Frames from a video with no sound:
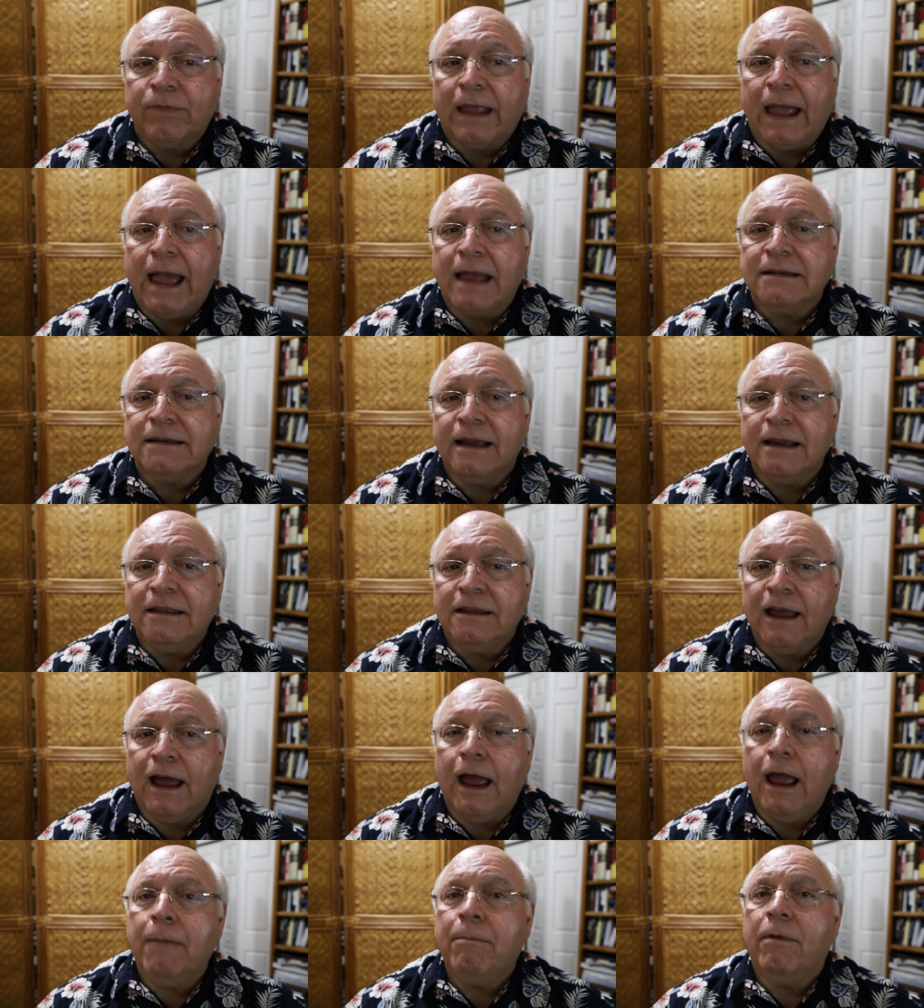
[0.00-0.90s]
as a
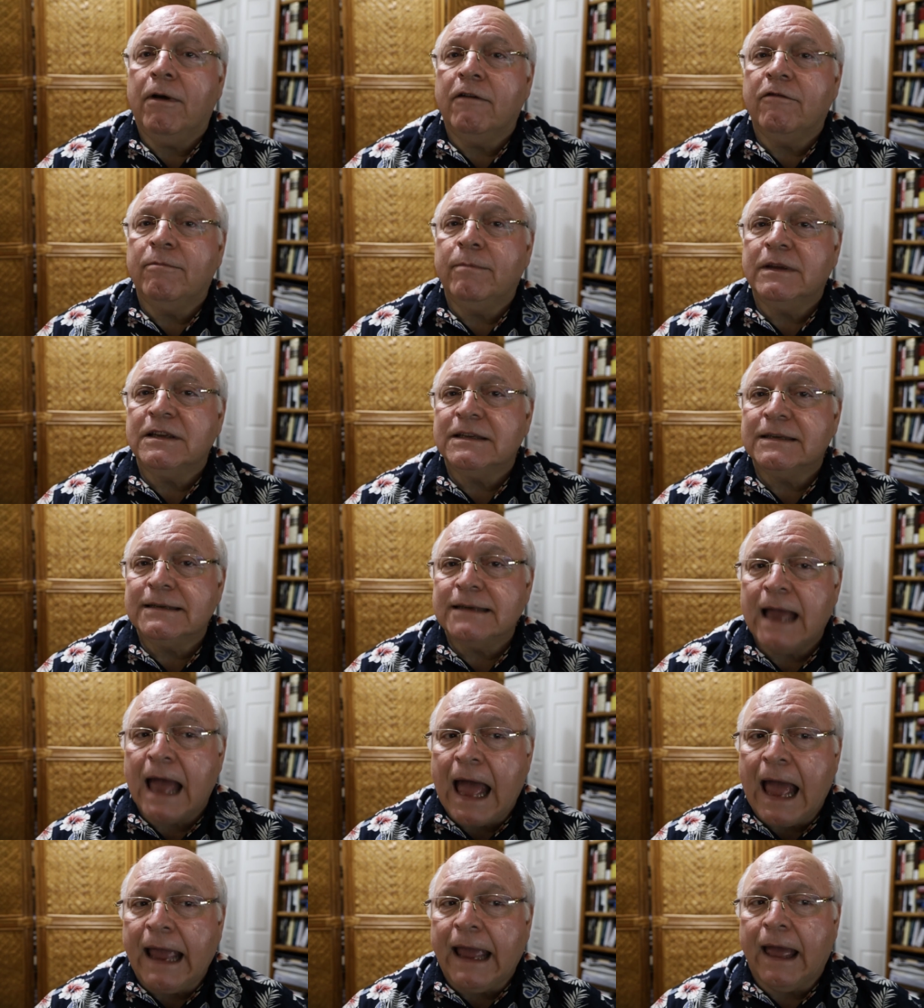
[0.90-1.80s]
type of
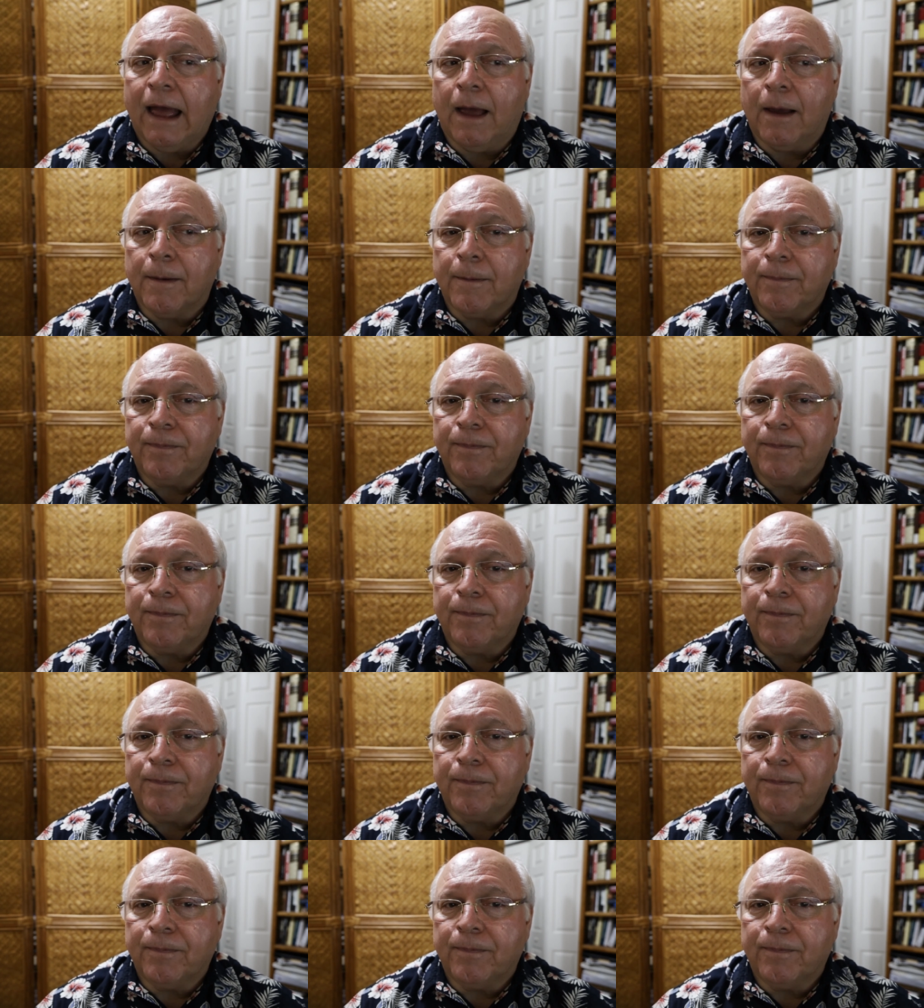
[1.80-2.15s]
Messiah.